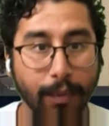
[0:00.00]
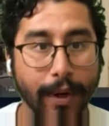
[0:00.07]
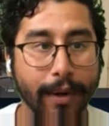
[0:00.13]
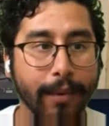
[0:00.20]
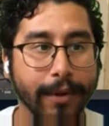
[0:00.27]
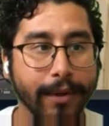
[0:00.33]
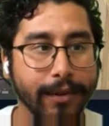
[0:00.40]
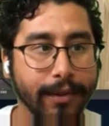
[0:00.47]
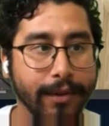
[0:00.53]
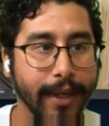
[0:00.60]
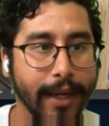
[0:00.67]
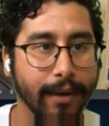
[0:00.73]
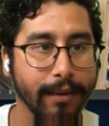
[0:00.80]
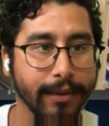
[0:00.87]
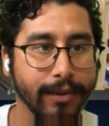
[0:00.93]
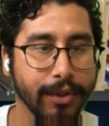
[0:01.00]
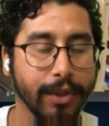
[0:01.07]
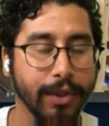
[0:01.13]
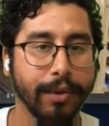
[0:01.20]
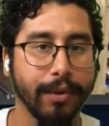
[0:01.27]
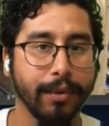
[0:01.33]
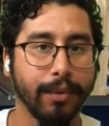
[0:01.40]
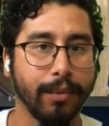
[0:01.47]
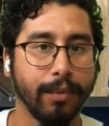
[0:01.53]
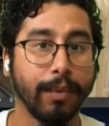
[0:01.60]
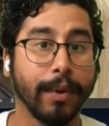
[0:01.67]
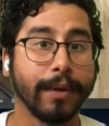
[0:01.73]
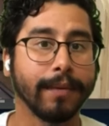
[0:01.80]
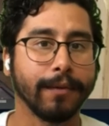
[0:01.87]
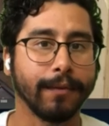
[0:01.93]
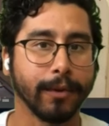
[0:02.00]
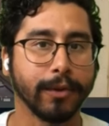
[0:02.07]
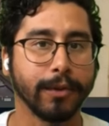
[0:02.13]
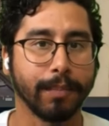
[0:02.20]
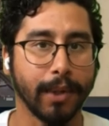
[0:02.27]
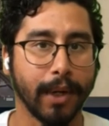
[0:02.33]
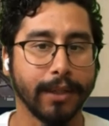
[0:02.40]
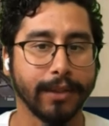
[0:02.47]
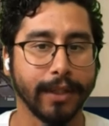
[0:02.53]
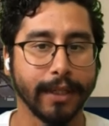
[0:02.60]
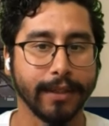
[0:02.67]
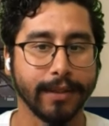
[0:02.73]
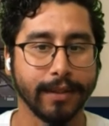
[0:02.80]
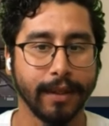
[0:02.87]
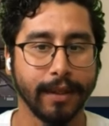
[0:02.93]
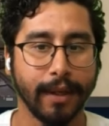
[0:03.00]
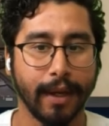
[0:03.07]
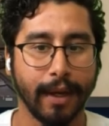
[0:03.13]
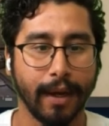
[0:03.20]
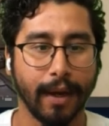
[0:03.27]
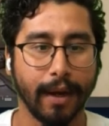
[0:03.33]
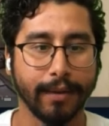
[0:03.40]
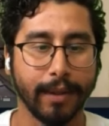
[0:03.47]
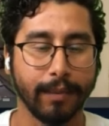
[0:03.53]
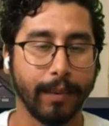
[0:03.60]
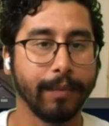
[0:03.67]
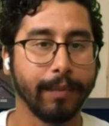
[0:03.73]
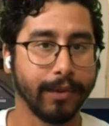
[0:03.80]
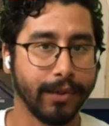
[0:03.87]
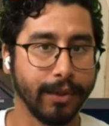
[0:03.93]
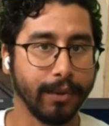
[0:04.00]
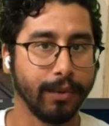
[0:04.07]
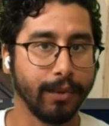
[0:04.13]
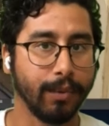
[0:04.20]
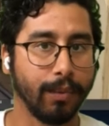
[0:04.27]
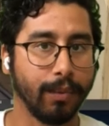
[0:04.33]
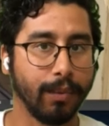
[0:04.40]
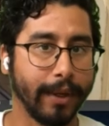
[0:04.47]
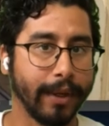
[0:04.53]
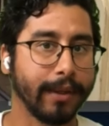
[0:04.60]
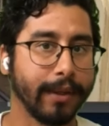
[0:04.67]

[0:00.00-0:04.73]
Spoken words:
I want to do now is show you one of the first projects that we would do with